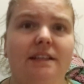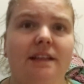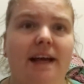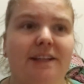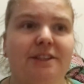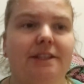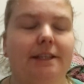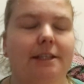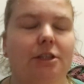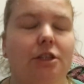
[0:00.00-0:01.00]
classic
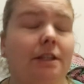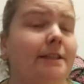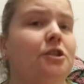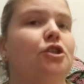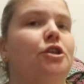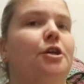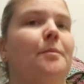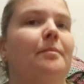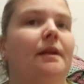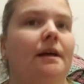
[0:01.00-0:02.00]
liter
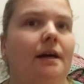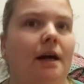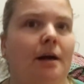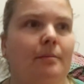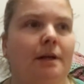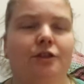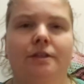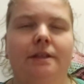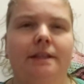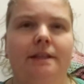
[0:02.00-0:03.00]
literature um,
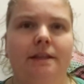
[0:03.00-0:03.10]
under